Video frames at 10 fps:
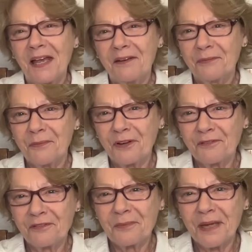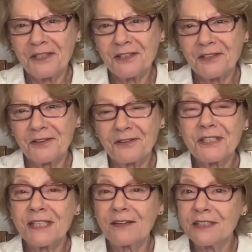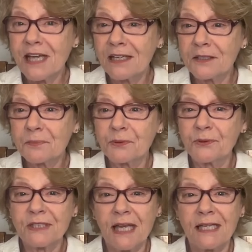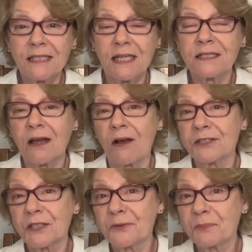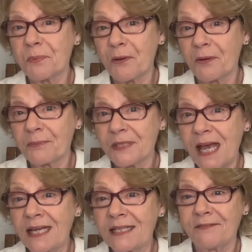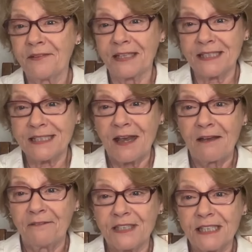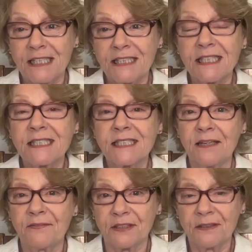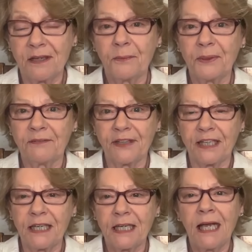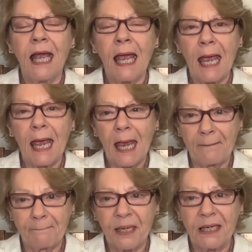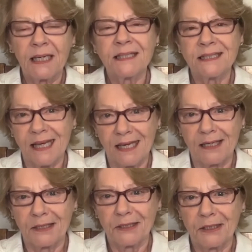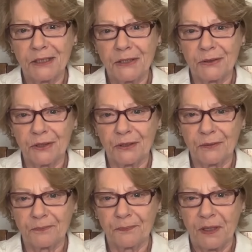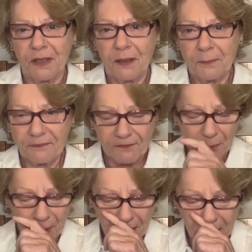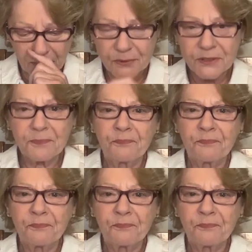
For more information on Steve Taylor's books, essays, articles, poems, and events, visit Stephen with a V, mtaylor.com. Before we close,